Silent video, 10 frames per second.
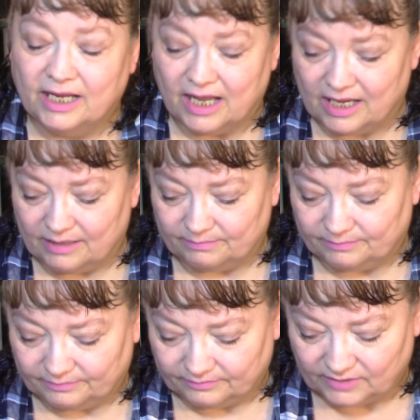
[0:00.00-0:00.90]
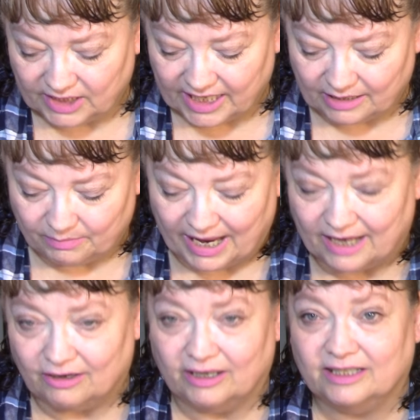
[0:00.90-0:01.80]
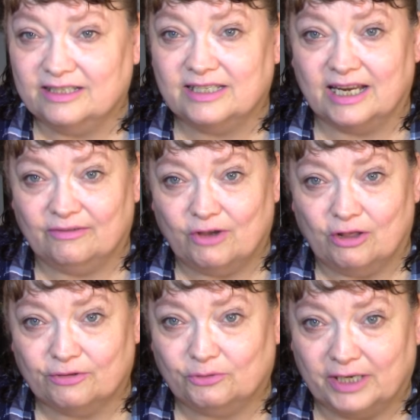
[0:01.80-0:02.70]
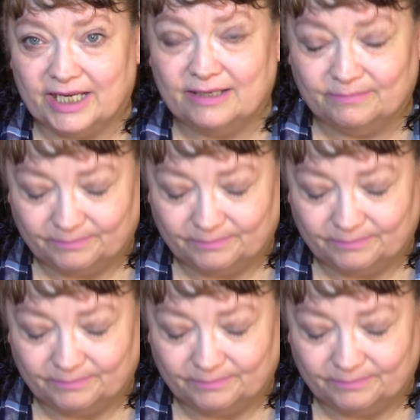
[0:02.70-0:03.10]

um, to hit pan on instead of all three.